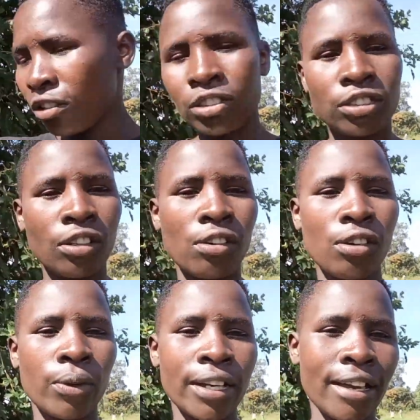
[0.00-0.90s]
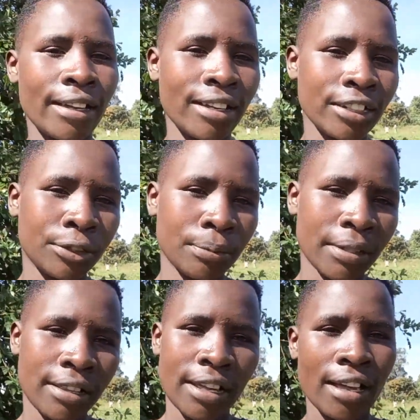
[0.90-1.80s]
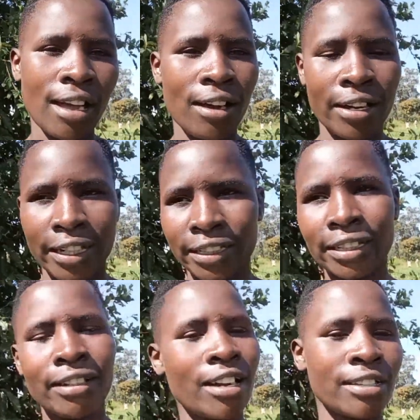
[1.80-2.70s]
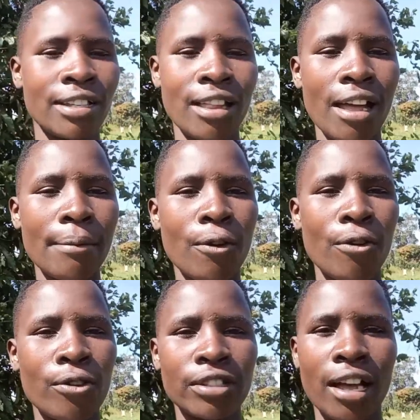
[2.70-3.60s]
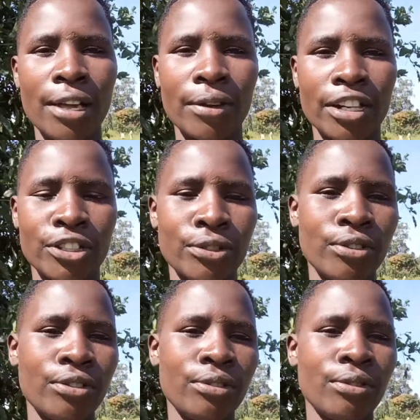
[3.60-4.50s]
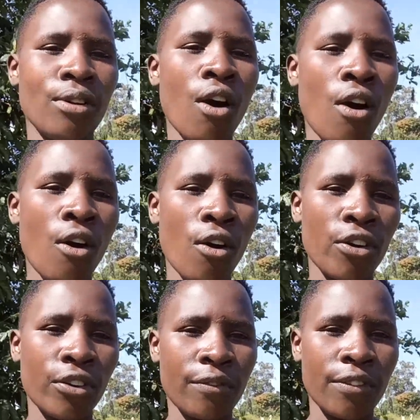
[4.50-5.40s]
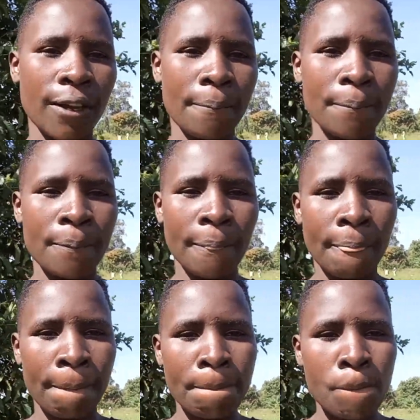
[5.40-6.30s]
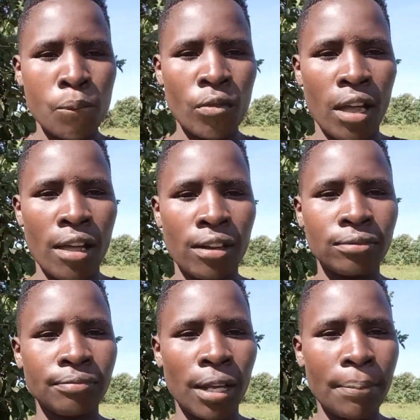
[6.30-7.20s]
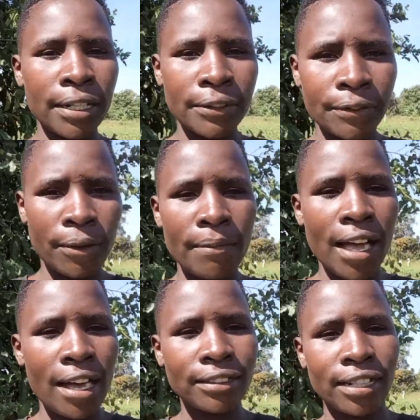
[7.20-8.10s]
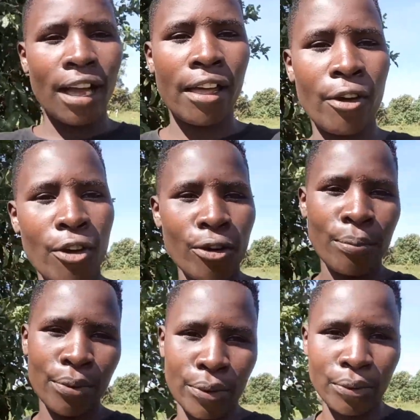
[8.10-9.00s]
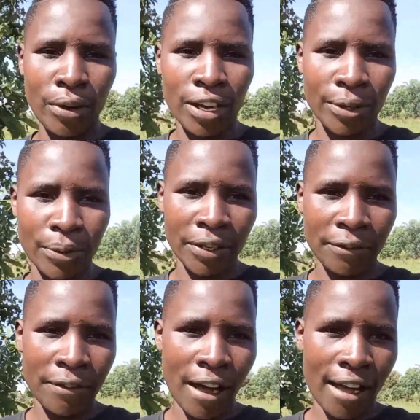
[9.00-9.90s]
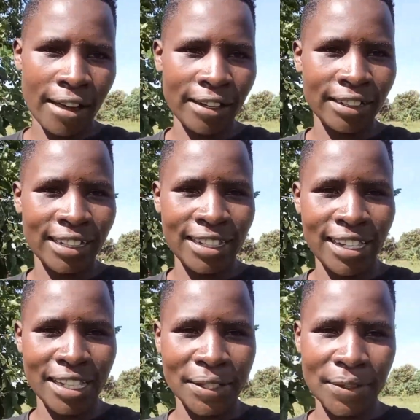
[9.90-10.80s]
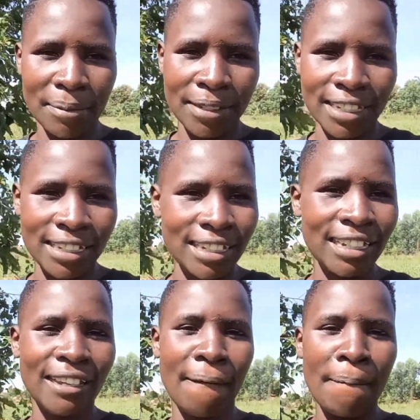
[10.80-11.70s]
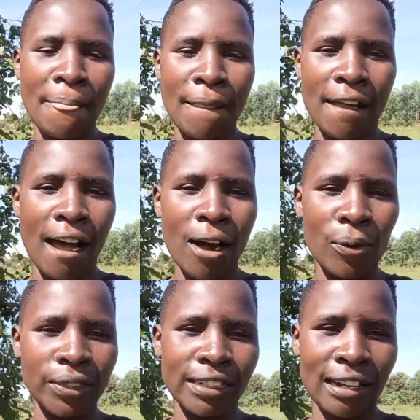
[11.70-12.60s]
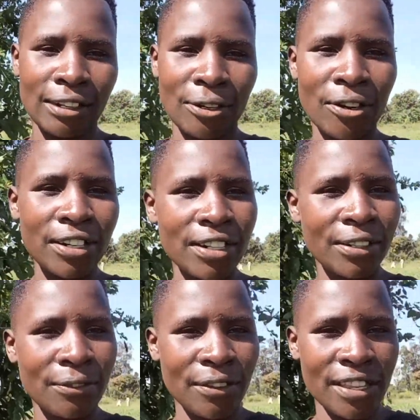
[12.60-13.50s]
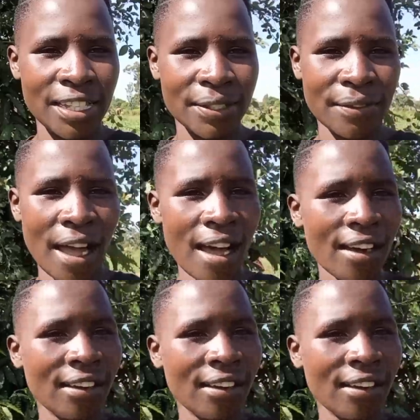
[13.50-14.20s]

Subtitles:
So when I get to be there, I think as the time goes, I want to show you all of them. Yeah, apart from that, I hope you are doing fine, Kidi's family. Yeah, we thank God for this farm.